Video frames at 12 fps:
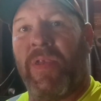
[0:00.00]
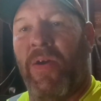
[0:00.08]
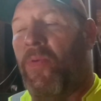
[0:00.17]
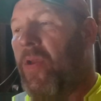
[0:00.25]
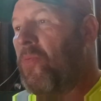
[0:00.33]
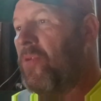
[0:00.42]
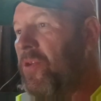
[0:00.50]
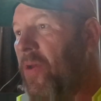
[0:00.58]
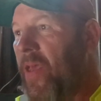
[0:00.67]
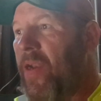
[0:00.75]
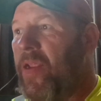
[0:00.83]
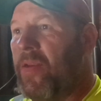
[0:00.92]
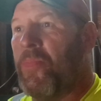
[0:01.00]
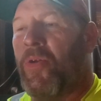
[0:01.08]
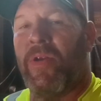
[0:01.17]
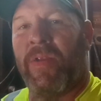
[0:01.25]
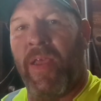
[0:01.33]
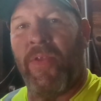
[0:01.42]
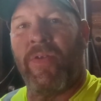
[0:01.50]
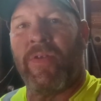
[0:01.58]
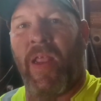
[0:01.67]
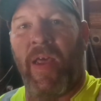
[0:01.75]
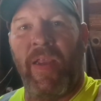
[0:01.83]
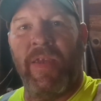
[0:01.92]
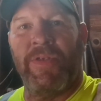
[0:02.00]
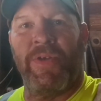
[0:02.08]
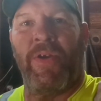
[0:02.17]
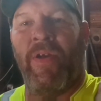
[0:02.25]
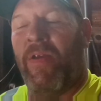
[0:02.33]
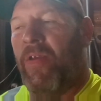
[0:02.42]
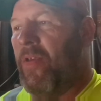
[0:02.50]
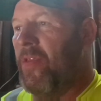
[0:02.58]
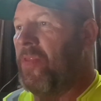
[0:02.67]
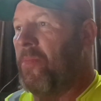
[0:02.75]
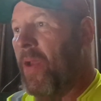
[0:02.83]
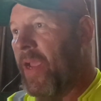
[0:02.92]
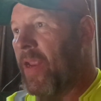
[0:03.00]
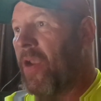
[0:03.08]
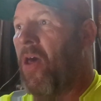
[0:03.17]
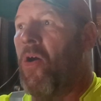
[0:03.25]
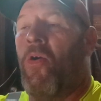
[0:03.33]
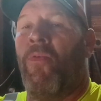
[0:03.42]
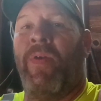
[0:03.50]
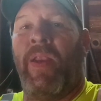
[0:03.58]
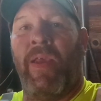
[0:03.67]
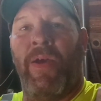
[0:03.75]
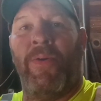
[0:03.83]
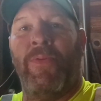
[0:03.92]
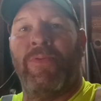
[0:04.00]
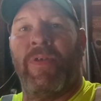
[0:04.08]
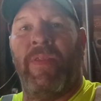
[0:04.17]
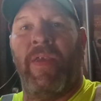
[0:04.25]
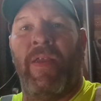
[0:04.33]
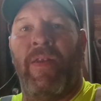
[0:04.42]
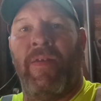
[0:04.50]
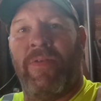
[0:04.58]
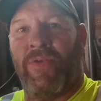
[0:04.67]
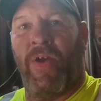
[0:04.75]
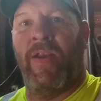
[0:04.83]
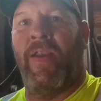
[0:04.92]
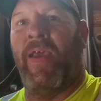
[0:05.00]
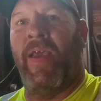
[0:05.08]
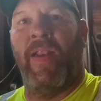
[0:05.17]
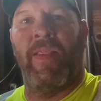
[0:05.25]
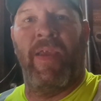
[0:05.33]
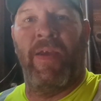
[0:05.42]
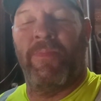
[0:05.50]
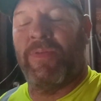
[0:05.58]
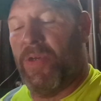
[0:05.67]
That way when you edit it and put it together, it's a lot easier than making long videos and then trying to edit them.